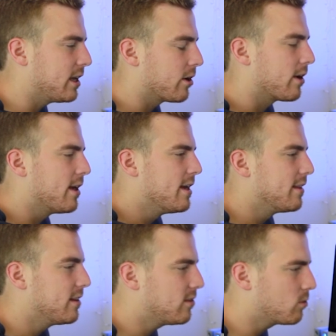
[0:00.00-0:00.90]
here,
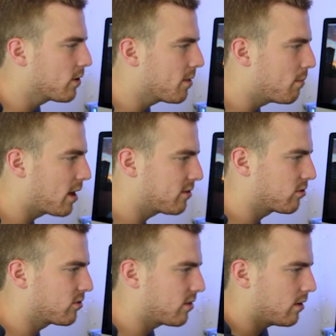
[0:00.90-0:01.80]
this is where the
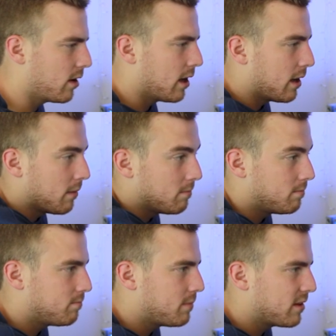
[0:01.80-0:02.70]
monster's
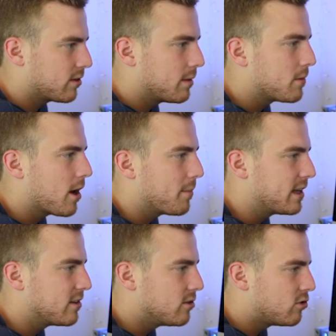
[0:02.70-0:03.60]
basically
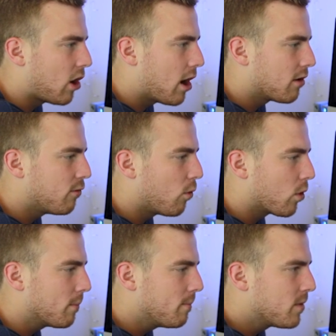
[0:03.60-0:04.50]
coming into dog
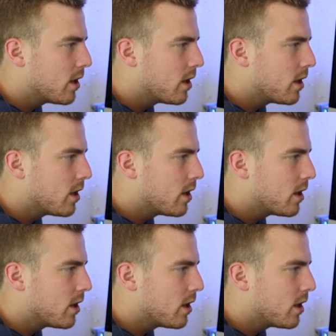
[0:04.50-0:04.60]
form.